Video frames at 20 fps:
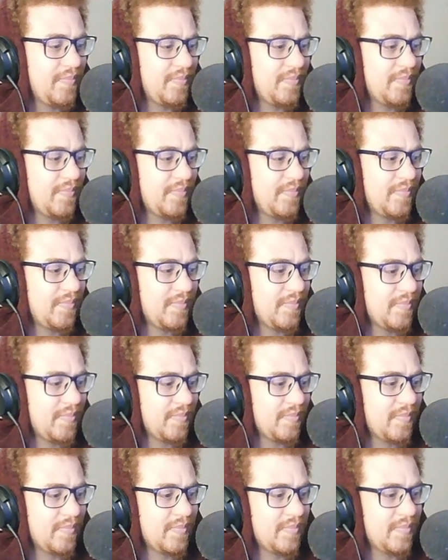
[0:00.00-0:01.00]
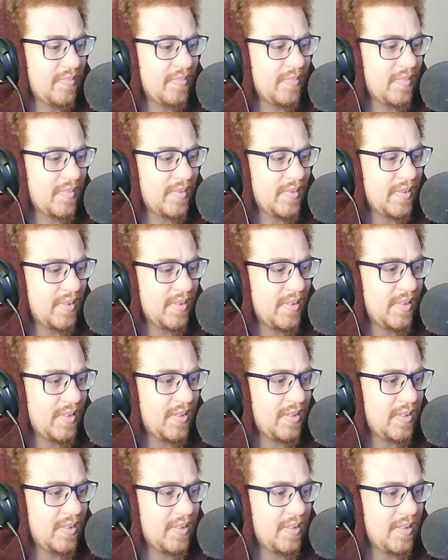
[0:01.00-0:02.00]

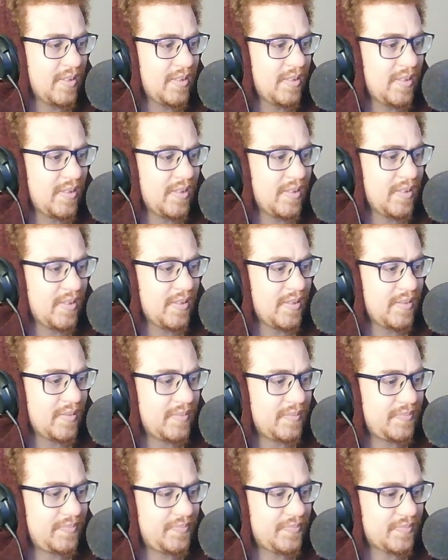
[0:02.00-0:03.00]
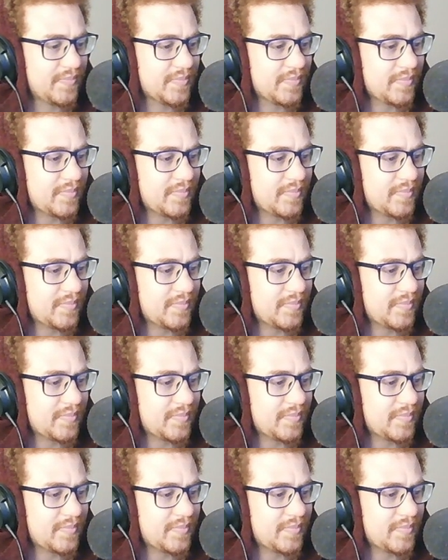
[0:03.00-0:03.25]
(silence)